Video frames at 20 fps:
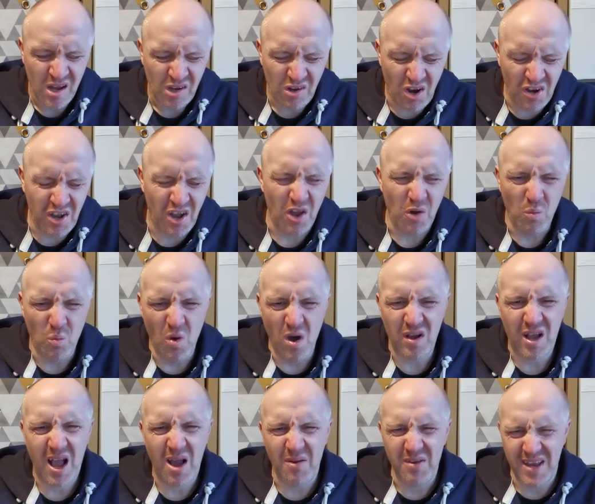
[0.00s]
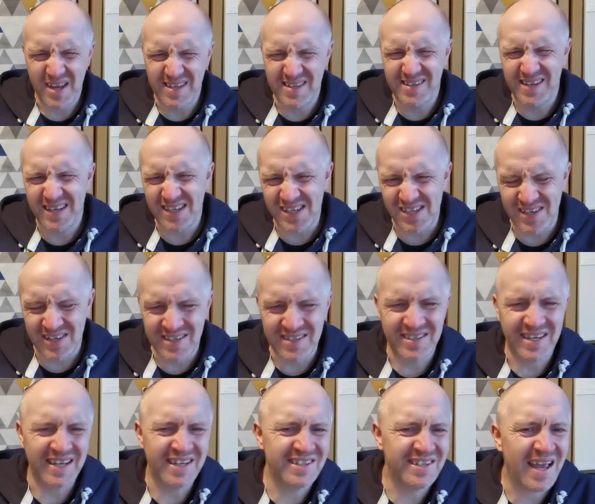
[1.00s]
kind of like work out your
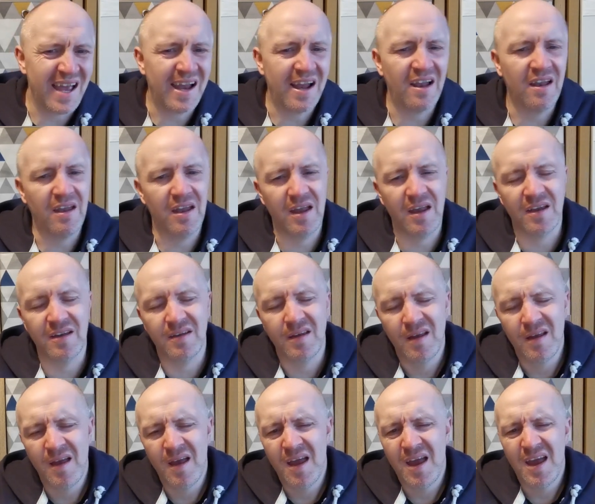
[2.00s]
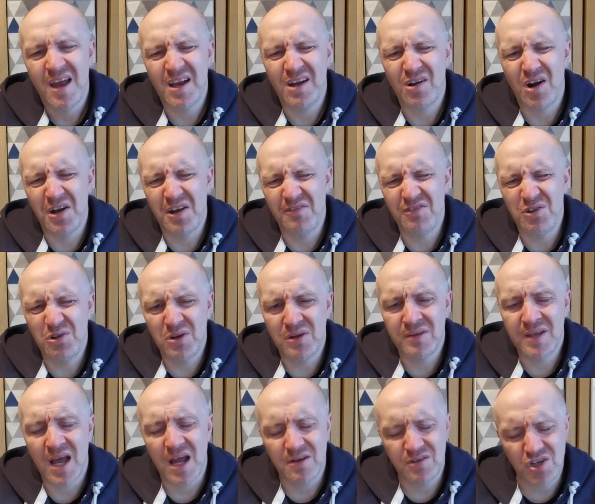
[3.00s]
distance exactly and kind of doing
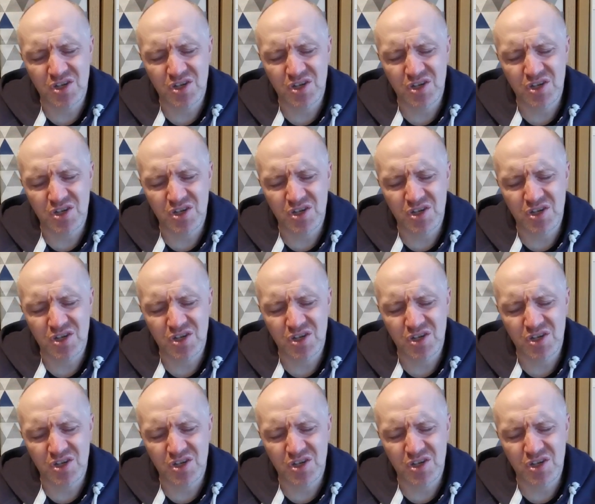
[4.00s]
that.